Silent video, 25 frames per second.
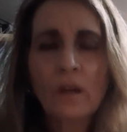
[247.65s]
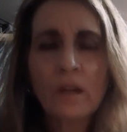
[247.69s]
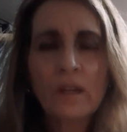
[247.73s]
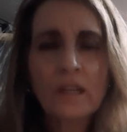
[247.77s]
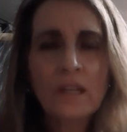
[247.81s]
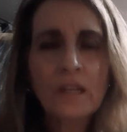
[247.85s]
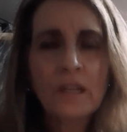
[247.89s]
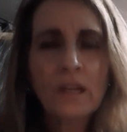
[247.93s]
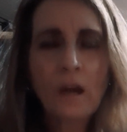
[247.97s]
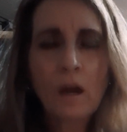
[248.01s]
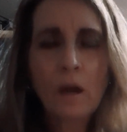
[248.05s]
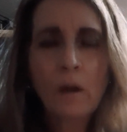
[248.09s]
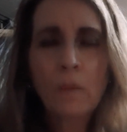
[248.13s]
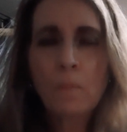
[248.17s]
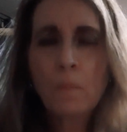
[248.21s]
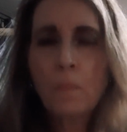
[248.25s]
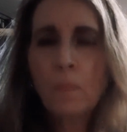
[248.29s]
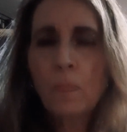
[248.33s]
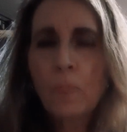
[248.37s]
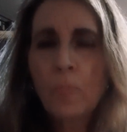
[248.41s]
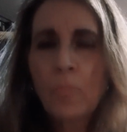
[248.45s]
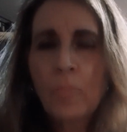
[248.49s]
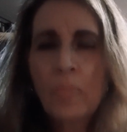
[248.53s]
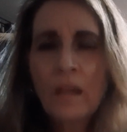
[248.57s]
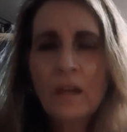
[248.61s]
you know,
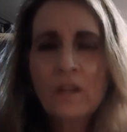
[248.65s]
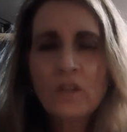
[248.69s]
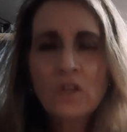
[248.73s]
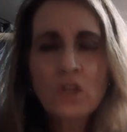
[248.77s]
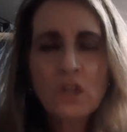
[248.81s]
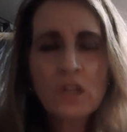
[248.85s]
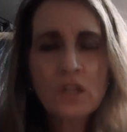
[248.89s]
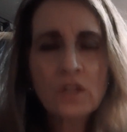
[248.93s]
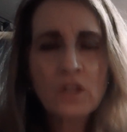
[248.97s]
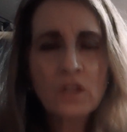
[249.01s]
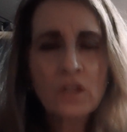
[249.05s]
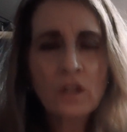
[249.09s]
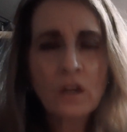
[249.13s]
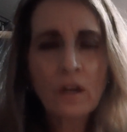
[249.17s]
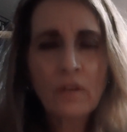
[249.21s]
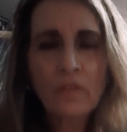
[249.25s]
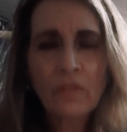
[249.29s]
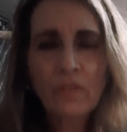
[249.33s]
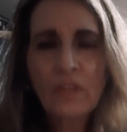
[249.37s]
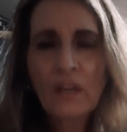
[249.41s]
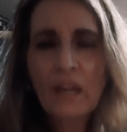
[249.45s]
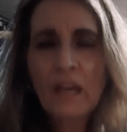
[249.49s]
just start